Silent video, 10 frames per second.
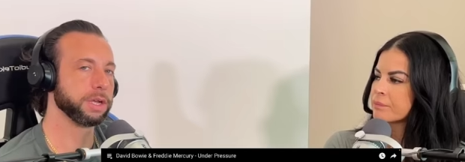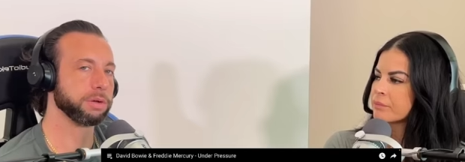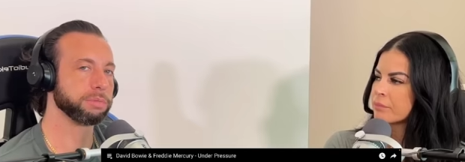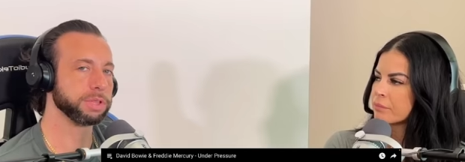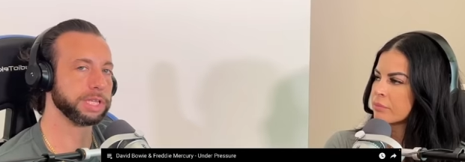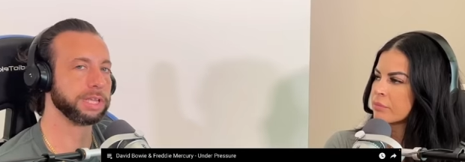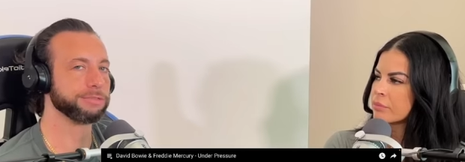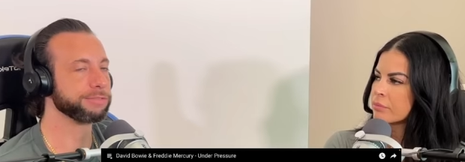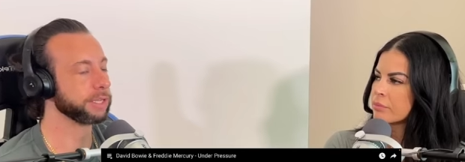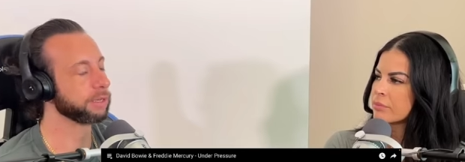Speaker 1: you know,
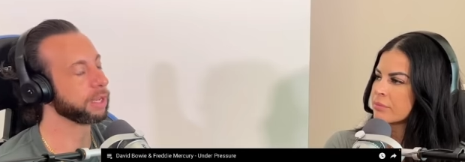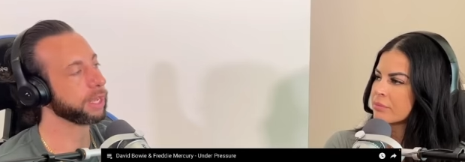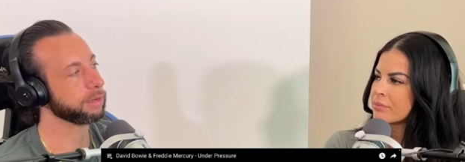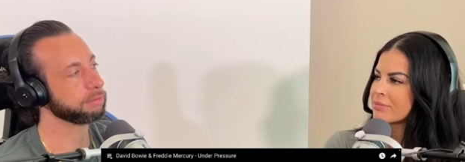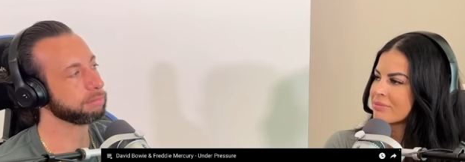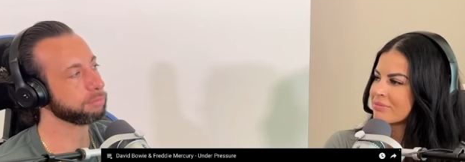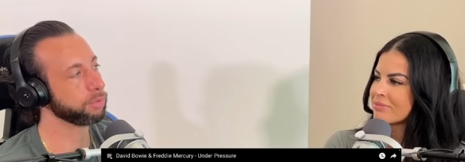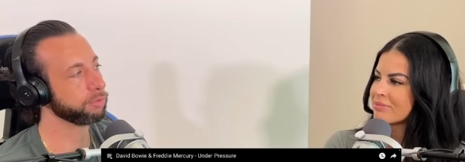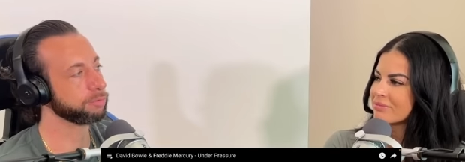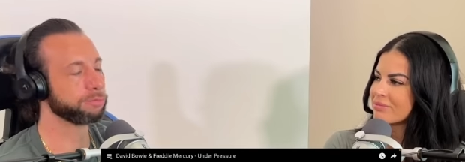belief and, and
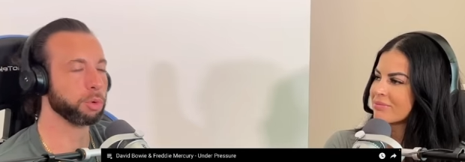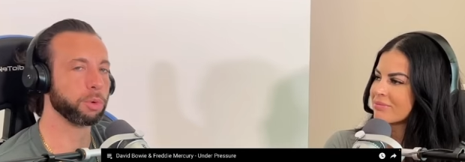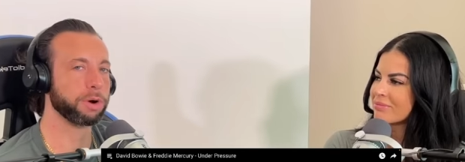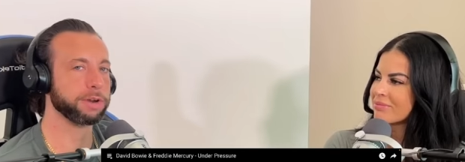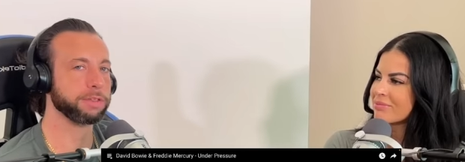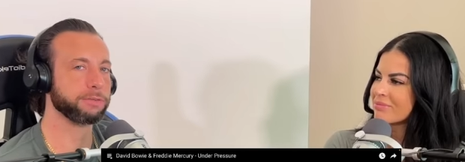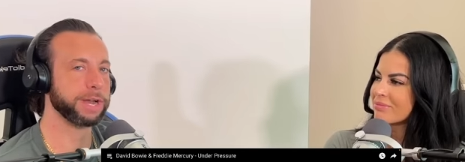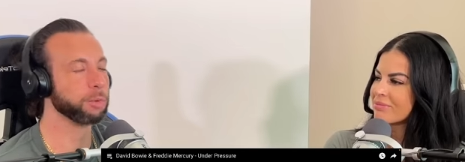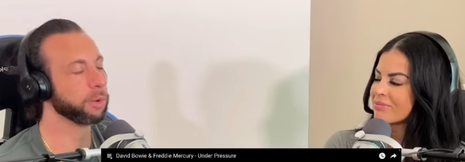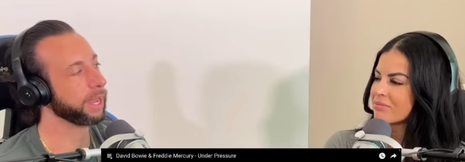moving forward in the
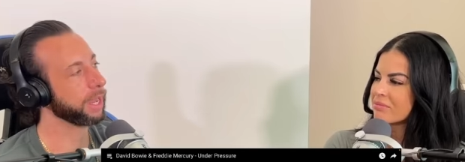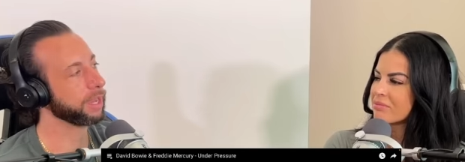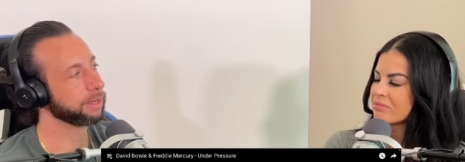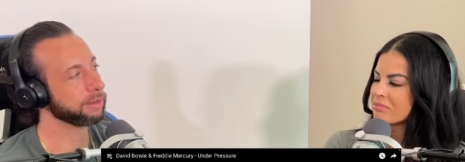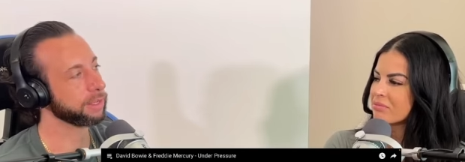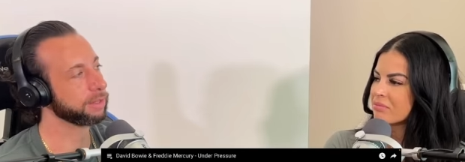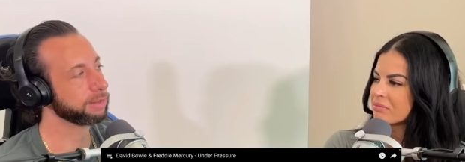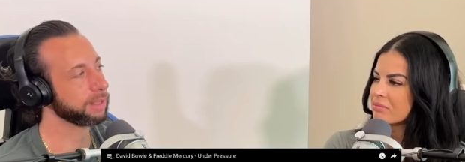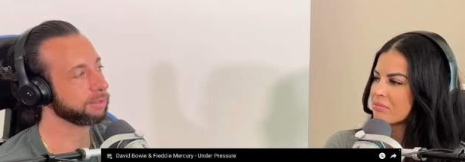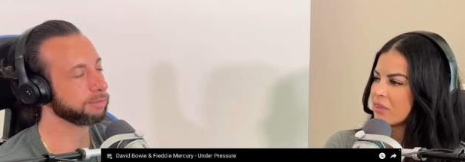right way. And,
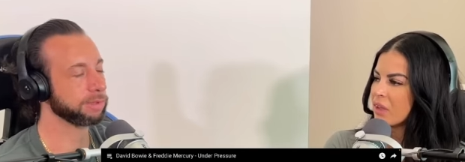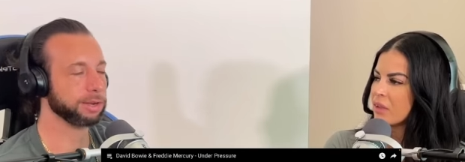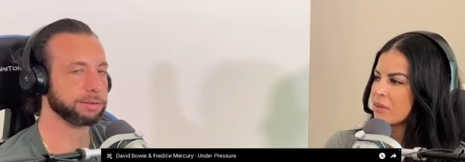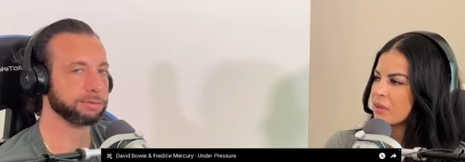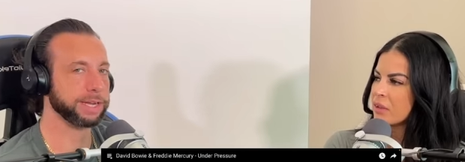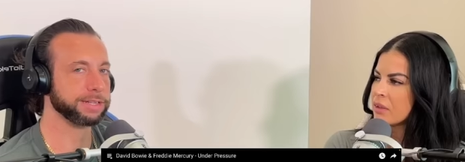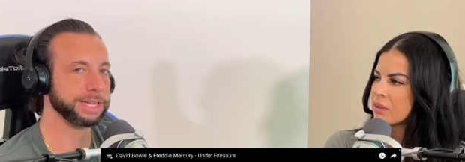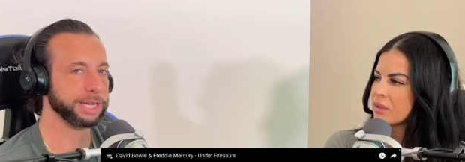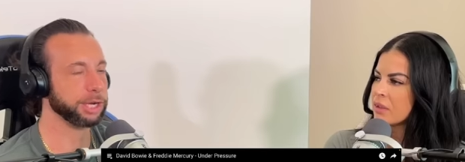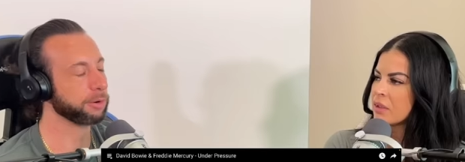and that's, yeah. you know, great
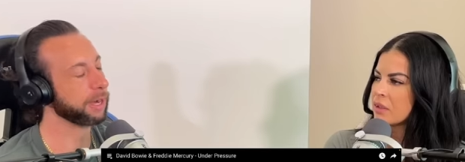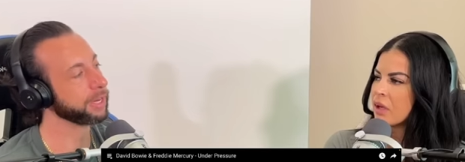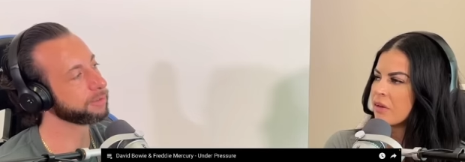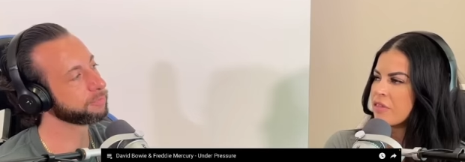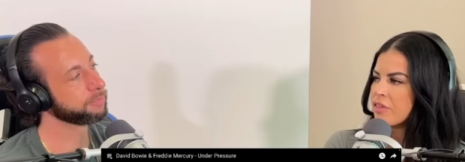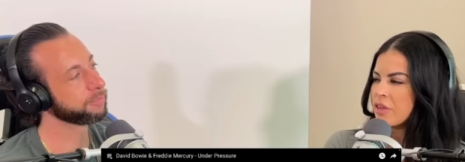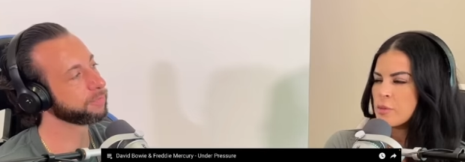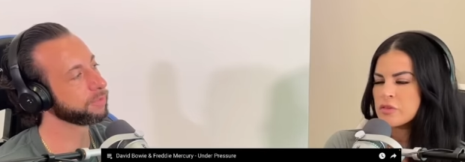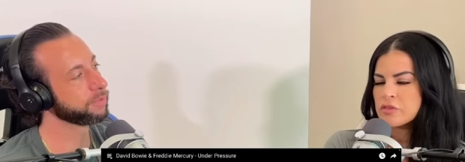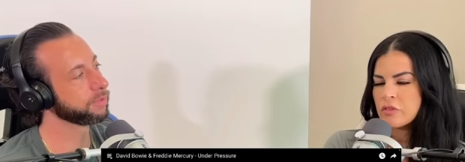to hear, right? Kind of the
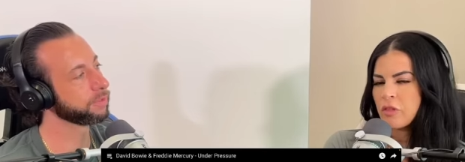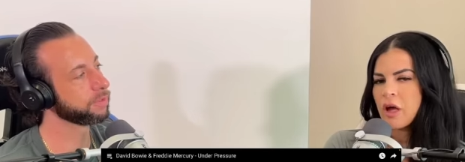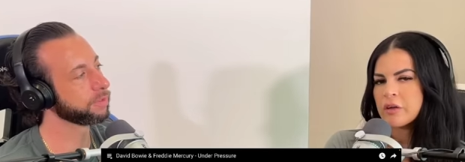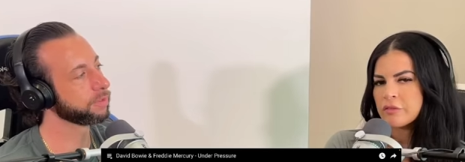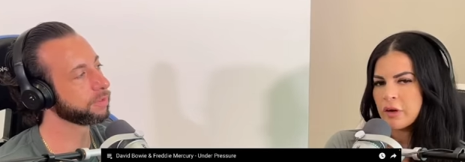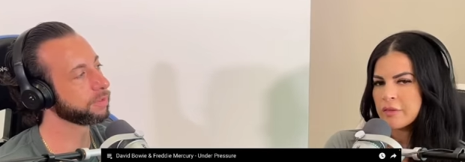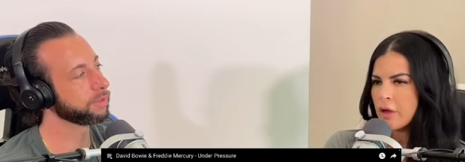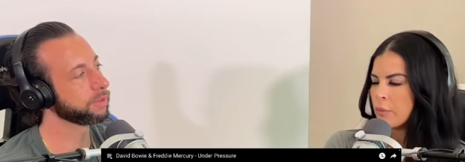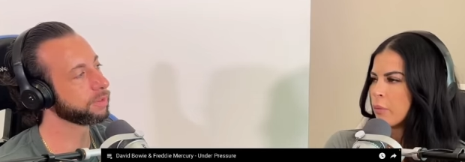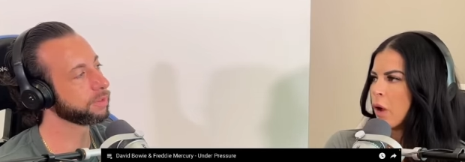
Speaker 2: themes of just life, right?
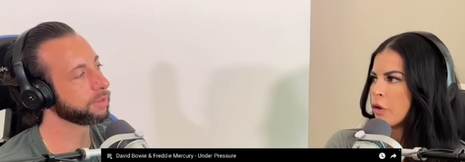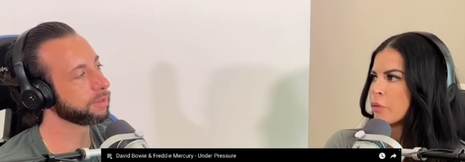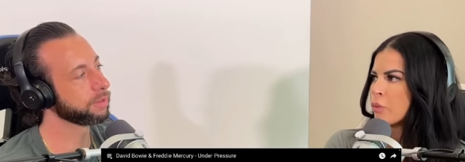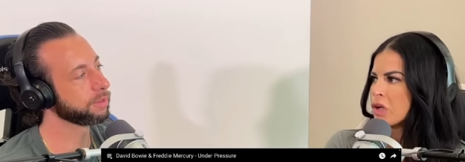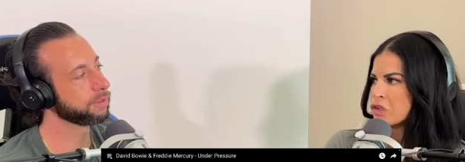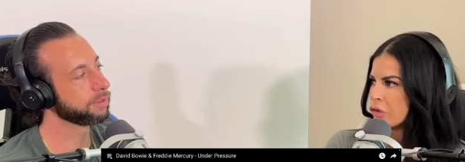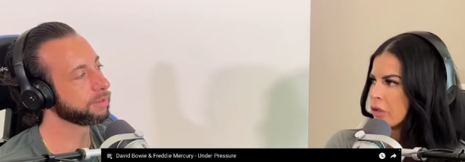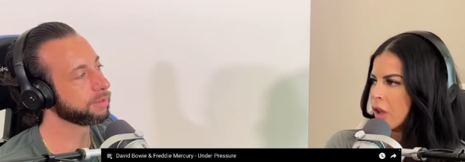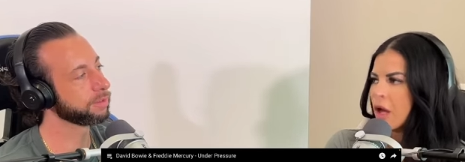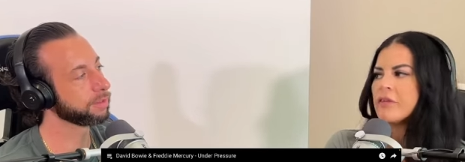The under pressure
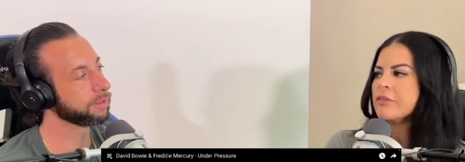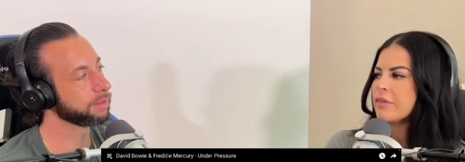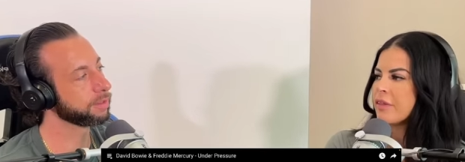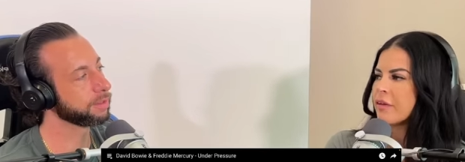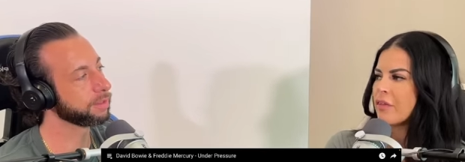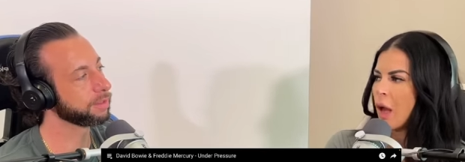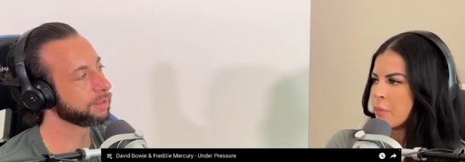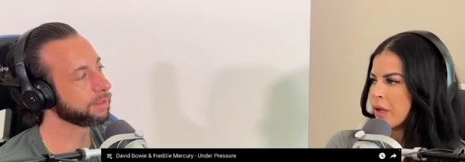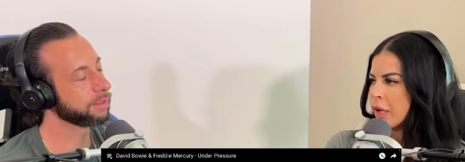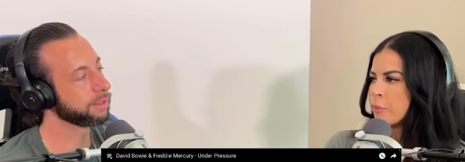in life and things
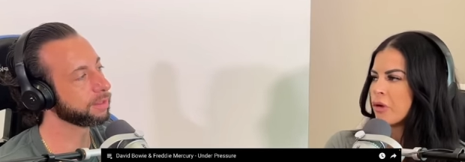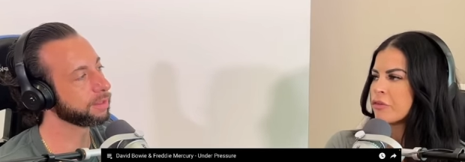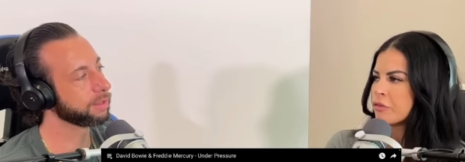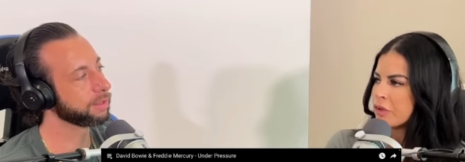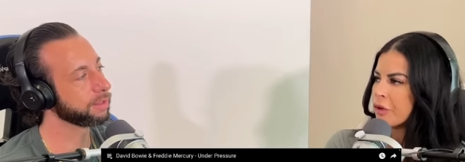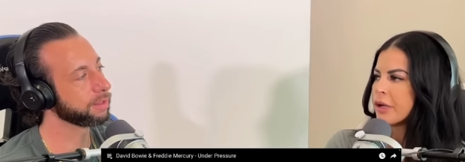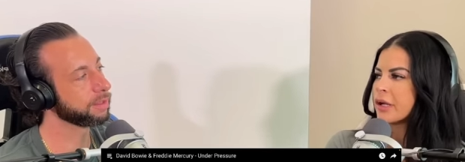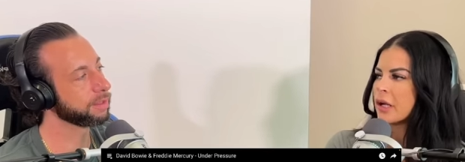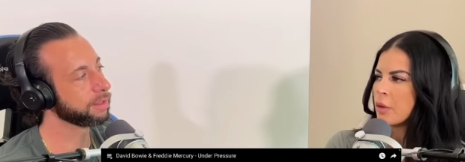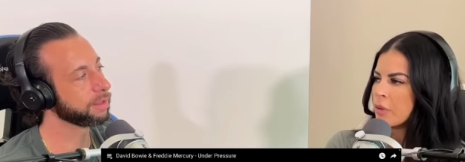happening and pressure
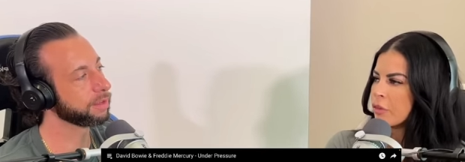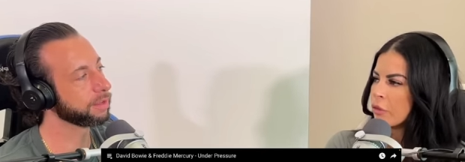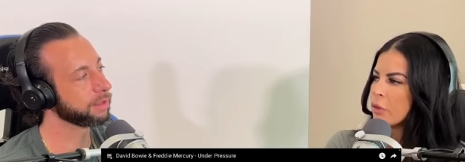persevering and coming